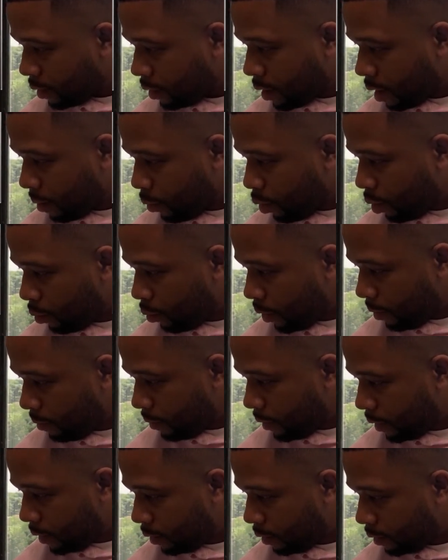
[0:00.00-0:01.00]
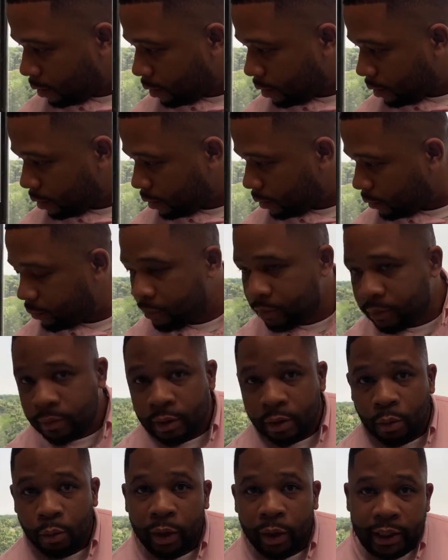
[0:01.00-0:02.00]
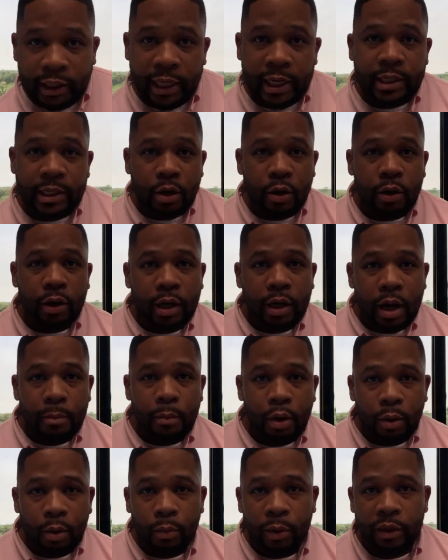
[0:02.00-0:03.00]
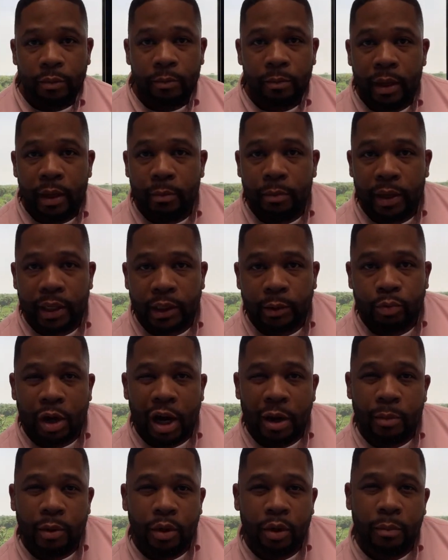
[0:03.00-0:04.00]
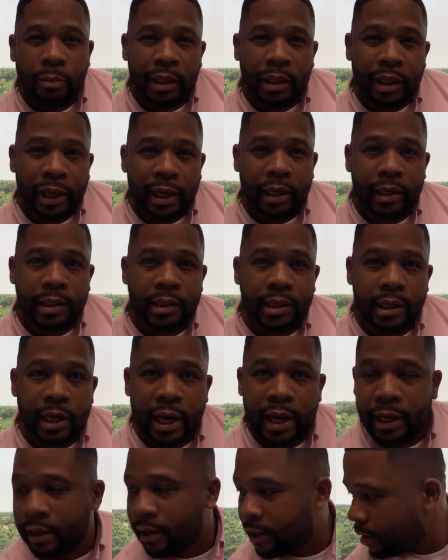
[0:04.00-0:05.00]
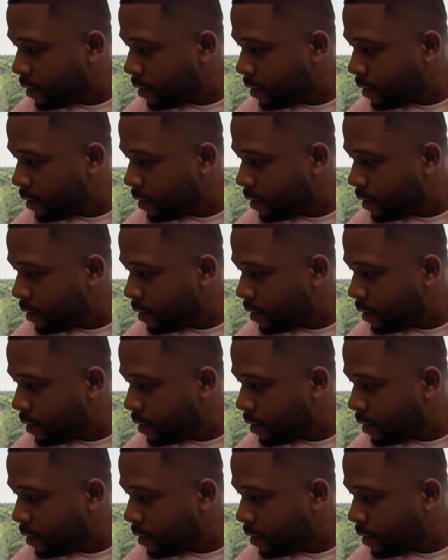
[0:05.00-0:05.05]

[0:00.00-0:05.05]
come on with me, which he's going to come on with me, but it's probably going to be later today